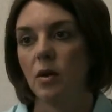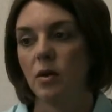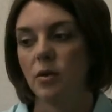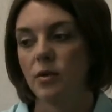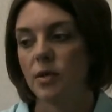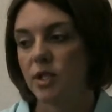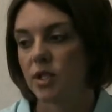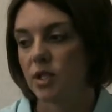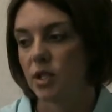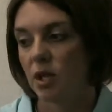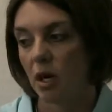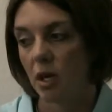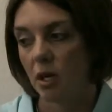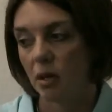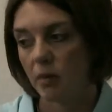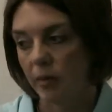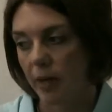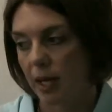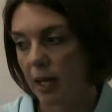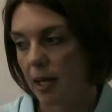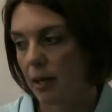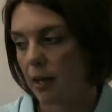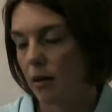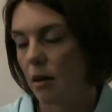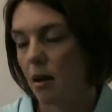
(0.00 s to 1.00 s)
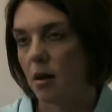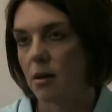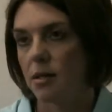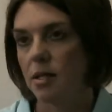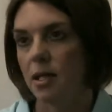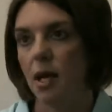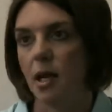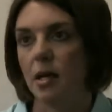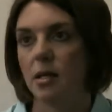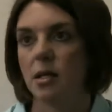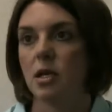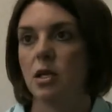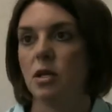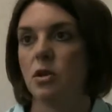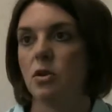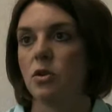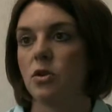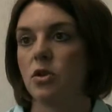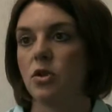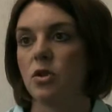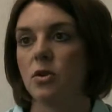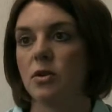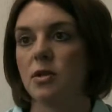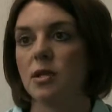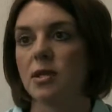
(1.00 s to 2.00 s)
start by contacting your
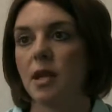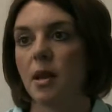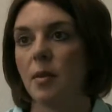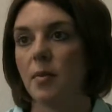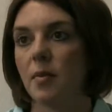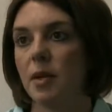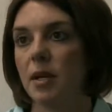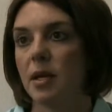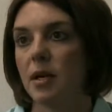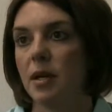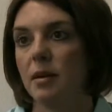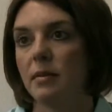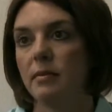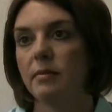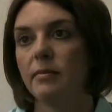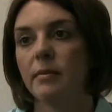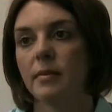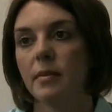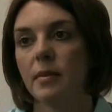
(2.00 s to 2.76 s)
insurance company,